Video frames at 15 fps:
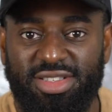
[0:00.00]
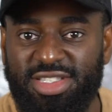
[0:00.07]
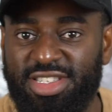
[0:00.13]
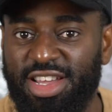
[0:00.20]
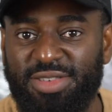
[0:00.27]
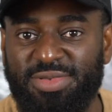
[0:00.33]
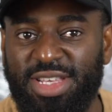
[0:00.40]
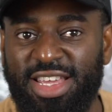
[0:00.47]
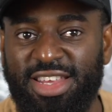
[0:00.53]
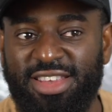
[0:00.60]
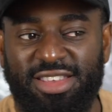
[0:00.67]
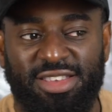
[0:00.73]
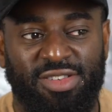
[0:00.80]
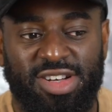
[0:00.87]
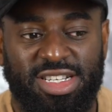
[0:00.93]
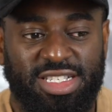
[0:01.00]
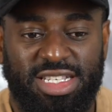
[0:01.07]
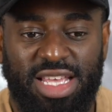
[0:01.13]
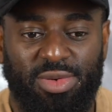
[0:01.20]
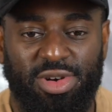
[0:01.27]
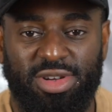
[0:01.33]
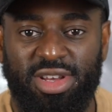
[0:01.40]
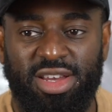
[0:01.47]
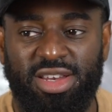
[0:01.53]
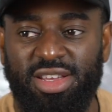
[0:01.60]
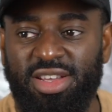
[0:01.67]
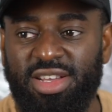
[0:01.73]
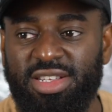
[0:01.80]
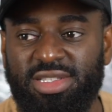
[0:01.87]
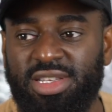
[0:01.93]
Do you get what I'm saying? No one can just say well done.
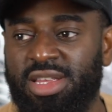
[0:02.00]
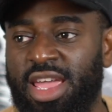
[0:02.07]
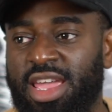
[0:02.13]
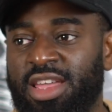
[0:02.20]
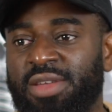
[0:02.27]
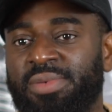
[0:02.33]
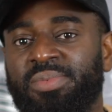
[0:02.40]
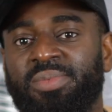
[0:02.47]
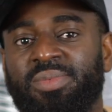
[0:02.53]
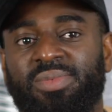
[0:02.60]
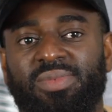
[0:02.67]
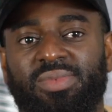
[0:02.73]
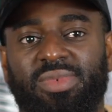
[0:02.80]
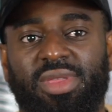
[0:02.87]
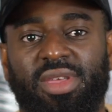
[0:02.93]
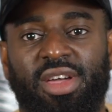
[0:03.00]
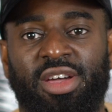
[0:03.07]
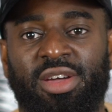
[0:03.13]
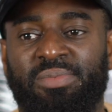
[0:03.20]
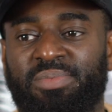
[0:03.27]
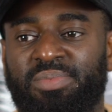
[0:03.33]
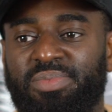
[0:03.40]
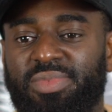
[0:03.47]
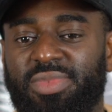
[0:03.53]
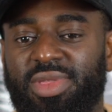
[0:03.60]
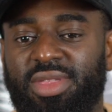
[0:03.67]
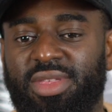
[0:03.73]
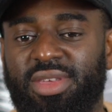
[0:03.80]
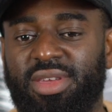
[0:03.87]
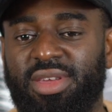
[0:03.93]
Today, um,
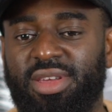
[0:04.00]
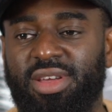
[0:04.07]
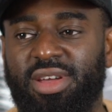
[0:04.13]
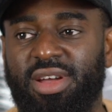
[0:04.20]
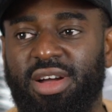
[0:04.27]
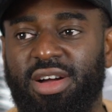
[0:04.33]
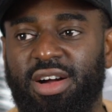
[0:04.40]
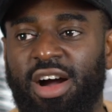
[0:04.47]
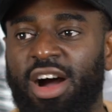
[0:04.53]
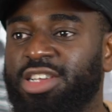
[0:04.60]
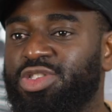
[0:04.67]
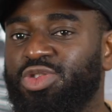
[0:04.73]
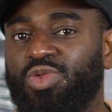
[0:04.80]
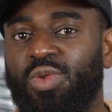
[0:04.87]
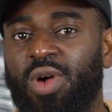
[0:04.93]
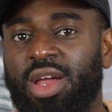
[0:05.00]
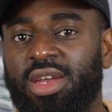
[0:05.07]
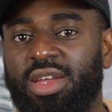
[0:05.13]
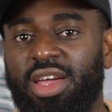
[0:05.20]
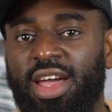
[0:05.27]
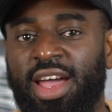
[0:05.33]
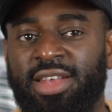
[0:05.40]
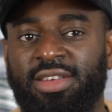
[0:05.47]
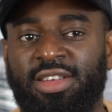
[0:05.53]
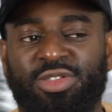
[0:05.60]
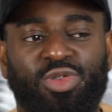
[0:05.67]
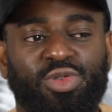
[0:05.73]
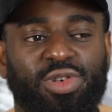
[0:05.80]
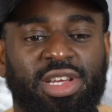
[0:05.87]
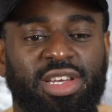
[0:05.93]
Arsenal won, and the
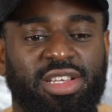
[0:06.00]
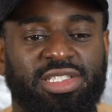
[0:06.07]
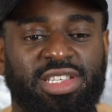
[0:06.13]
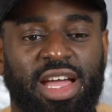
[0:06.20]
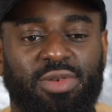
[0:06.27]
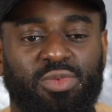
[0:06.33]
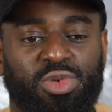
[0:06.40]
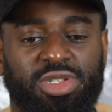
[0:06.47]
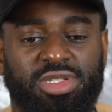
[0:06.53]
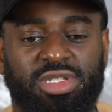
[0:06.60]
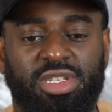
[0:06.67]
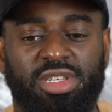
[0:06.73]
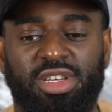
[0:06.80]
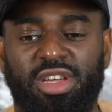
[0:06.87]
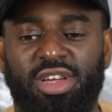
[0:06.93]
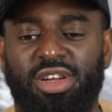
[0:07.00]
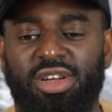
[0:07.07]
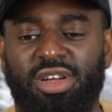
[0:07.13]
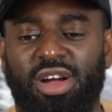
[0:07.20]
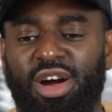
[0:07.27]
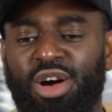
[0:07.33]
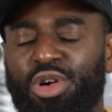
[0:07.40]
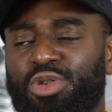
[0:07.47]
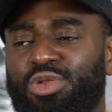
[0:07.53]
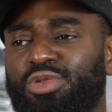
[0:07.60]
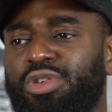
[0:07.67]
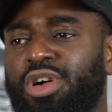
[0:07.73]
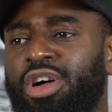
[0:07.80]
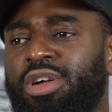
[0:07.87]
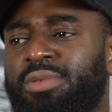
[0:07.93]
talk in the chat was,
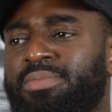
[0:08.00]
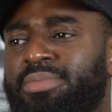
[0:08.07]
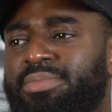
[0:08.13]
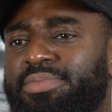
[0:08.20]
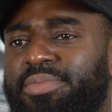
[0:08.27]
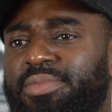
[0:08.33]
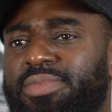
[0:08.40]
oh, um,